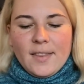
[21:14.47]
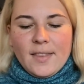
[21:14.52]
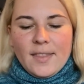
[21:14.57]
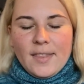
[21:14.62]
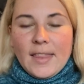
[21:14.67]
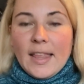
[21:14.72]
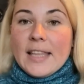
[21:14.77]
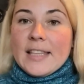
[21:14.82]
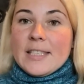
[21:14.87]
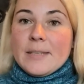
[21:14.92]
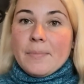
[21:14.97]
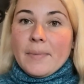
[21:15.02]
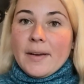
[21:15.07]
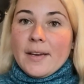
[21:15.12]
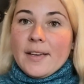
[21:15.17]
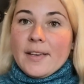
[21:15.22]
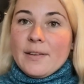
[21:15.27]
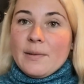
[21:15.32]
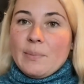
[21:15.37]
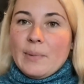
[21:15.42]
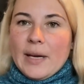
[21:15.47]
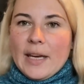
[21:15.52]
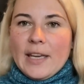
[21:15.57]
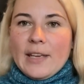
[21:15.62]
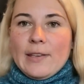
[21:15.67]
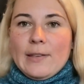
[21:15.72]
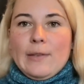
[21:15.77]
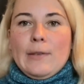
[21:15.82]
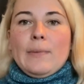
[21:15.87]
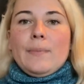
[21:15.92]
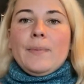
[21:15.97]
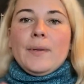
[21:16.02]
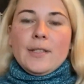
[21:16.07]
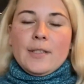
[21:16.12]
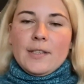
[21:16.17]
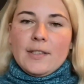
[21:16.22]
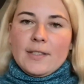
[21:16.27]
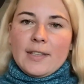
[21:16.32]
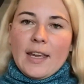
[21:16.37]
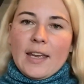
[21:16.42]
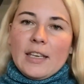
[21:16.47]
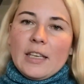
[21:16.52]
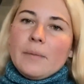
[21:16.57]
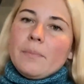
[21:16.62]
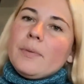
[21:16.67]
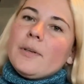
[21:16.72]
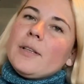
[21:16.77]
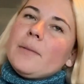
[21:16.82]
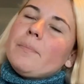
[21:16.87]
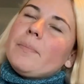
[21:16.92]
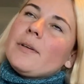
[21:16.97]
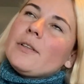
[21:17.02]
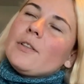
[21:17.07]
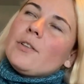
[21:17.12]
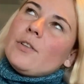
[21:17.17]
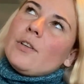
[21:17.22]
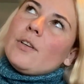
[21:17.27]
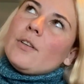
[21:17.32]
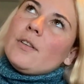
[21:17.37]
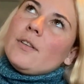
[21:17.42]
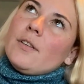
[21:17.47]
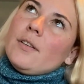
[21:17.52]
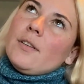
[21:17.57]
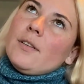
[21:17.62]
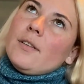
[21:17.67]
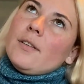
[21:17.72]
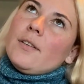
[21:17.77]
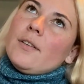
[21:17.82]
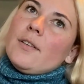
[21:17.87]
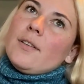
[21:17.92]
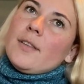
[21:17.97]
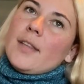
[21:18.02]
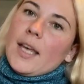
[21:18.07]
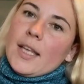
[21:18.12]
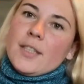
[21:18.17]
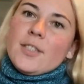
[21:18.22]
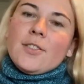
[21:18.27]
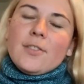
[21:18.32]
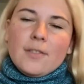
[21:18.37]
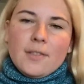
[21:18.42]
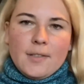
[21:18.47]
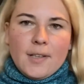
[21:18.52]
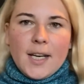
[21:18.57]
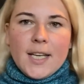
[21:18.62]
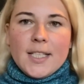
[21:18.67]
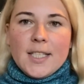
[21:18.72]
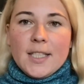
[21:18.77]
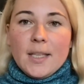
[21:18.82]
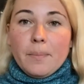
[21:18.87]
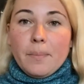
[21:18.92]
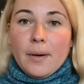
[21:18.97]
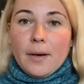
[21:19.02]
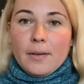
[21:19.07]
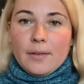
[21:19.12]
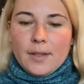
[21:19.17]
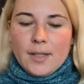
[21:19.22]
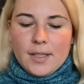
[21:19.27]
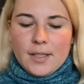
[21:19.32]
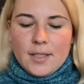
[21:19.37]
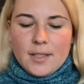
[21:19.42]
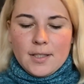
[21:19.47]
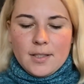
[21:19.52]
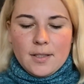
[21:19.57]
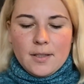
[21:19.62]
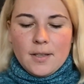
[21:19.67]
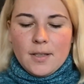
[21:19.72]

that's my way to be sustainable, but not that stressed about this.